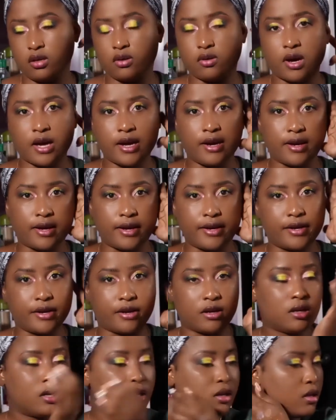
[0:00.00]
your
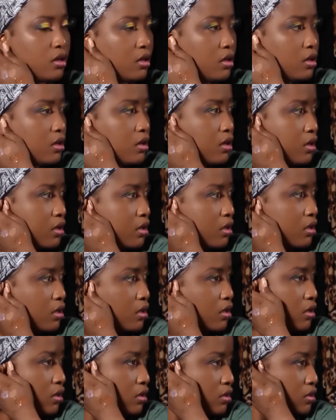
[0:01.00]
eyeliner.
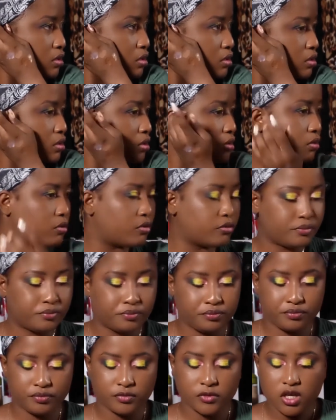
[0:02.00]
So,
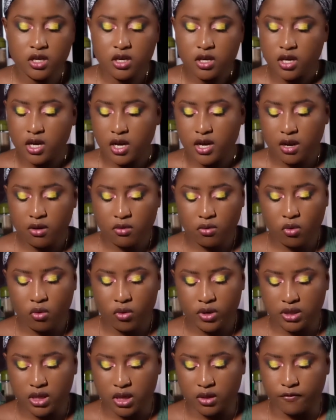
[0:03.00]
and I will
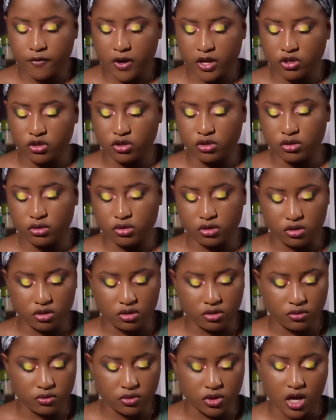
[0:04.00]
always advise you to
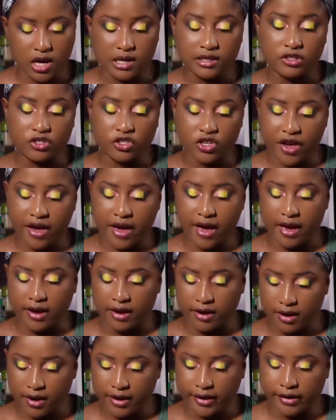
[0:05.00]
use a gel
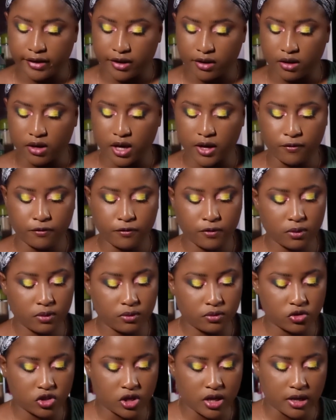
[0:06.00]
eyeliner. I
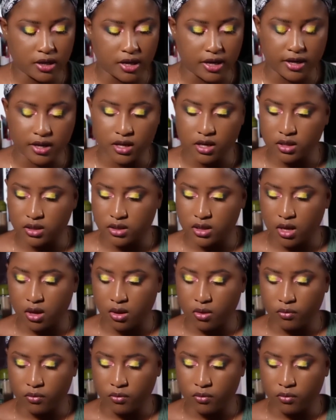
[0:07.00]
feel gel liners are